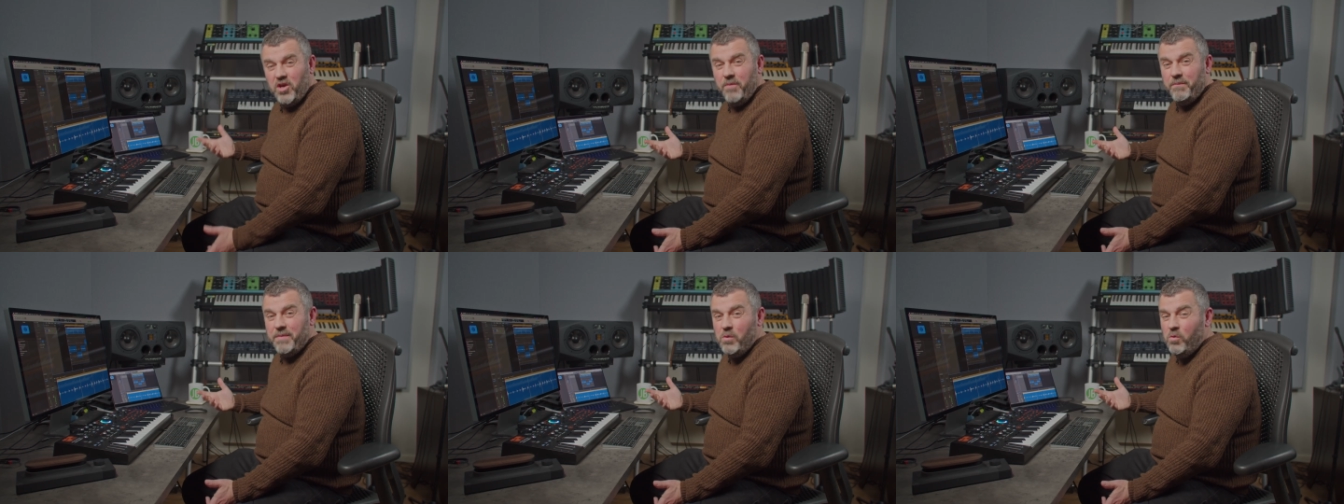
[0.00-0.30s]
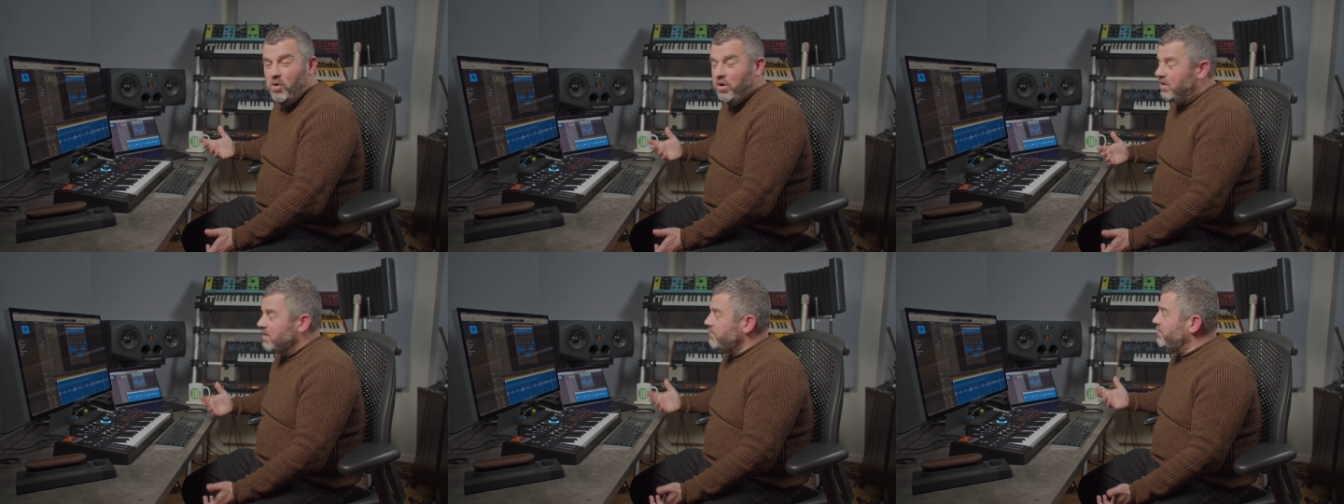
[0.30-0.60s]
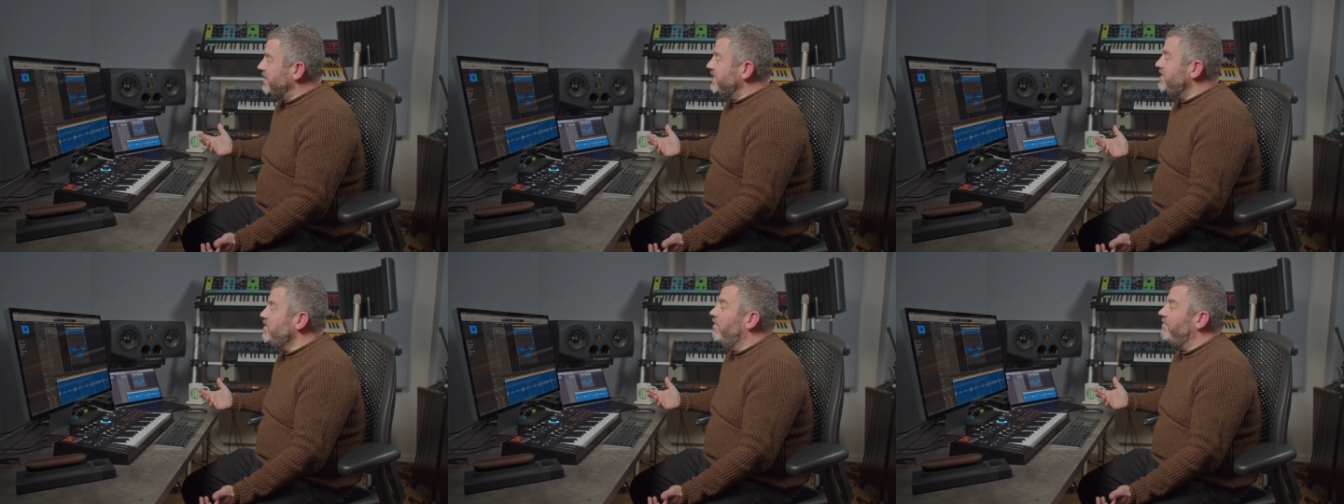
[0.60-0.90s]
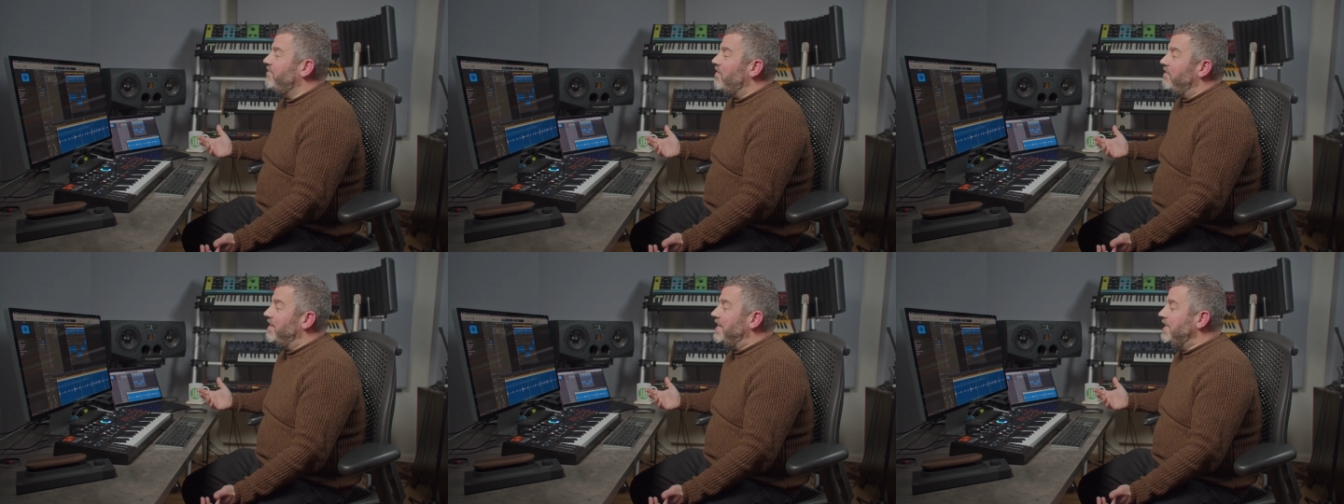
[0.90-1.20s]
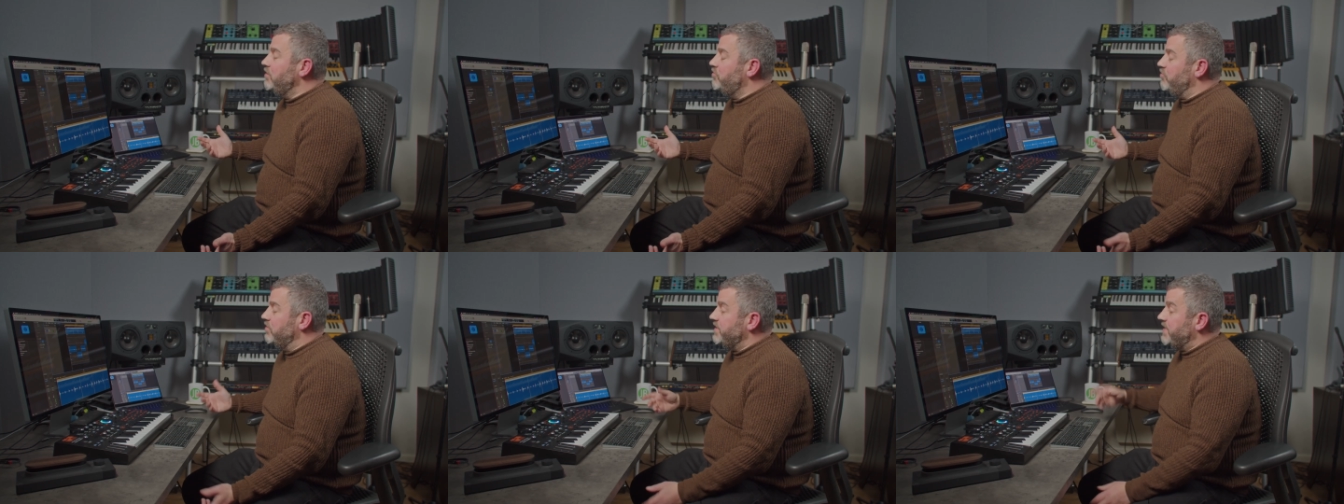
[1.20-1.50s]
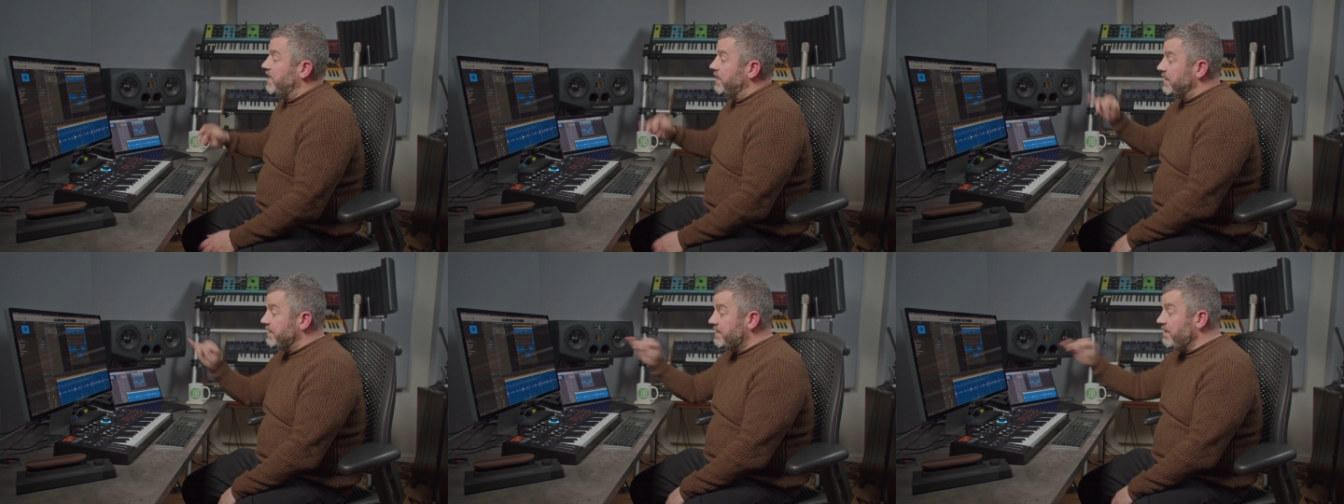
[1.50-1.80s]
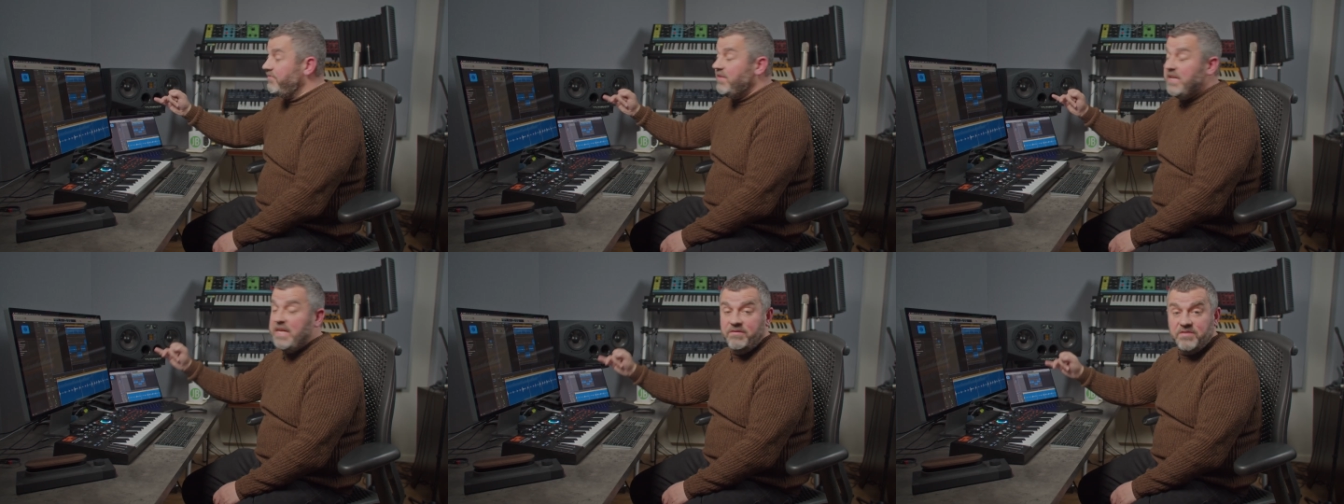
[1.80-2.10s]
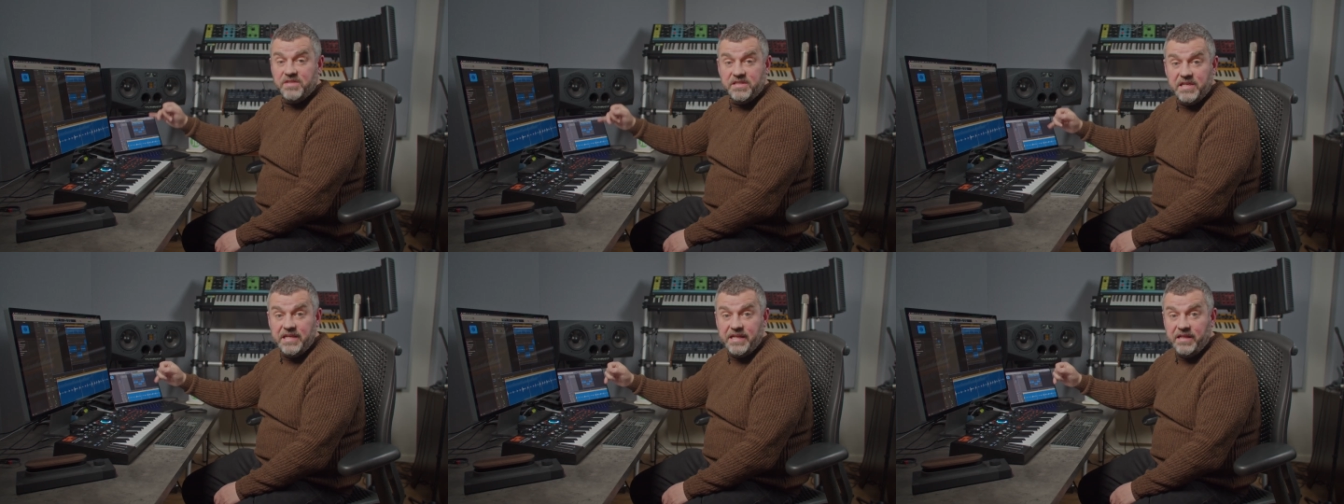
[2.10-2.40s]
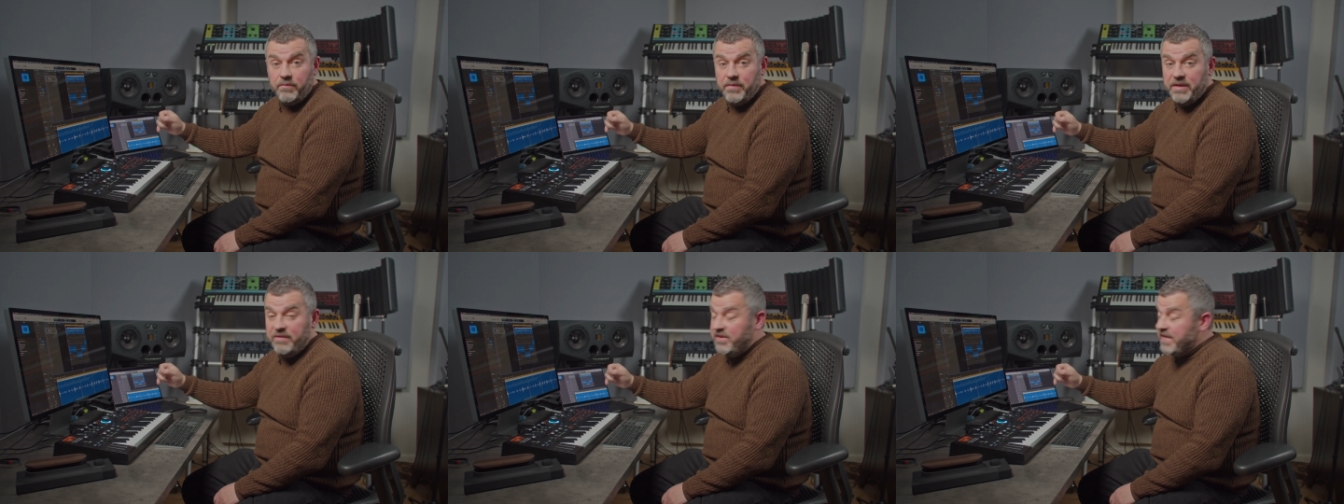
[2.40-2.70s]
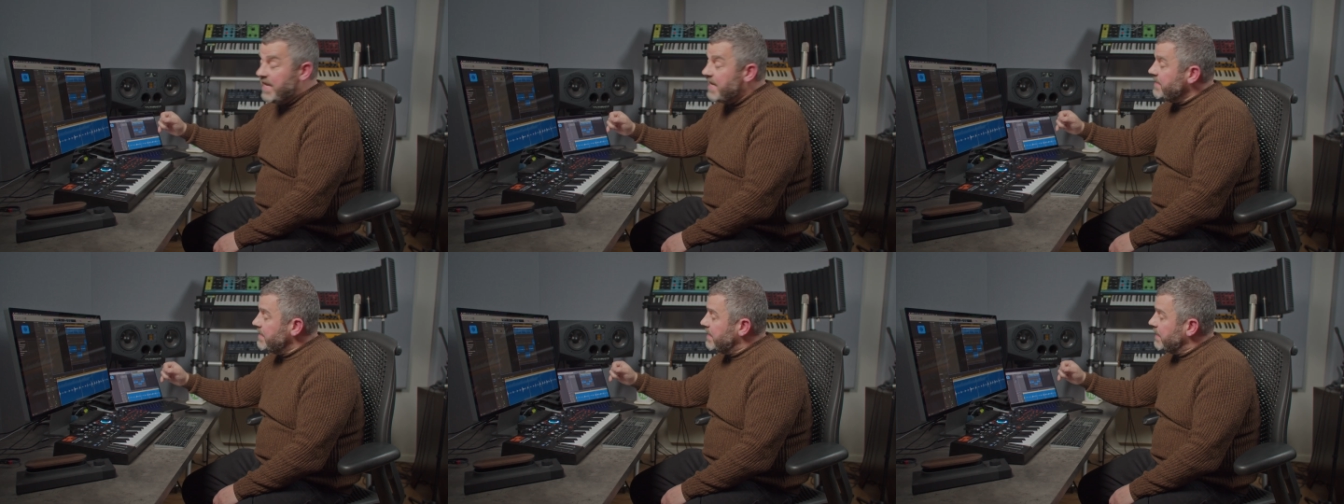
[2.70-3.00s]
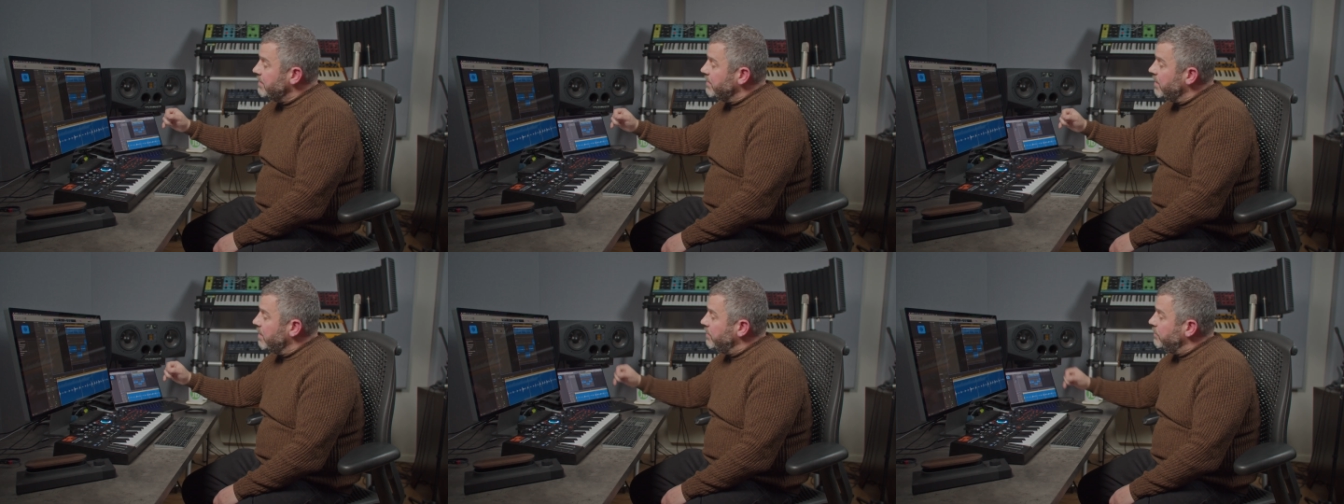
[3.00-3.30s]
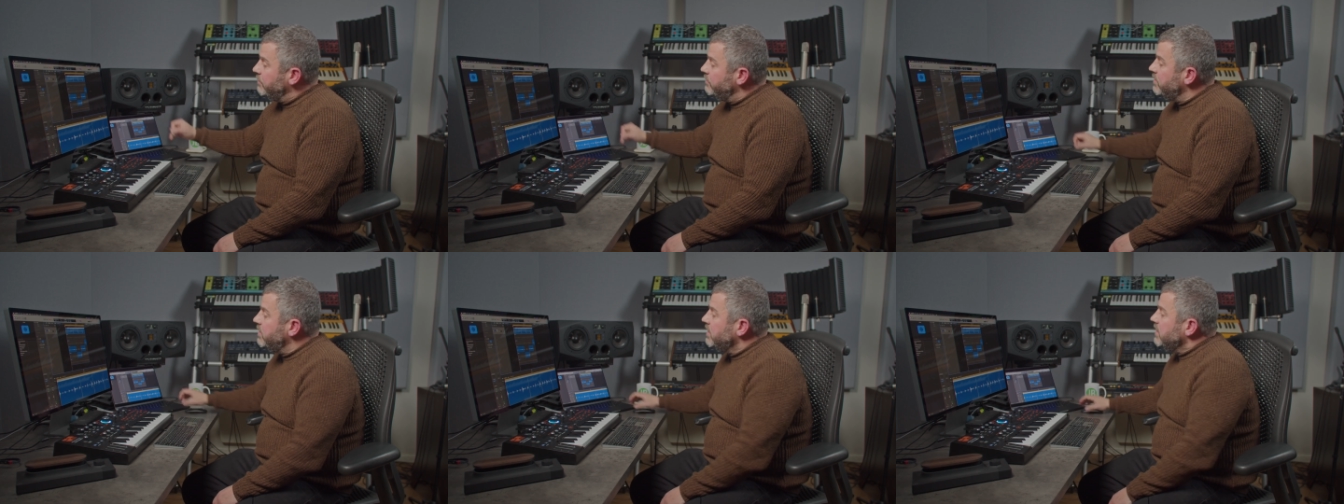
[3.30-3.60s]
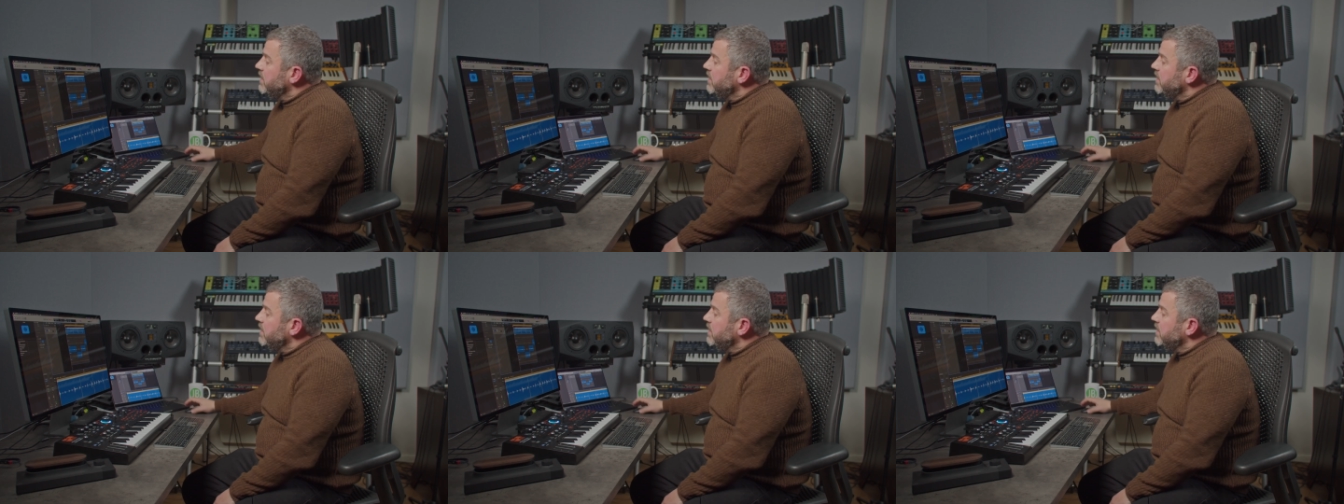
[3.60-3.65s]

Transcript: be worse, but it's not very interesting. It definitely gives us a little bit of an ending, though.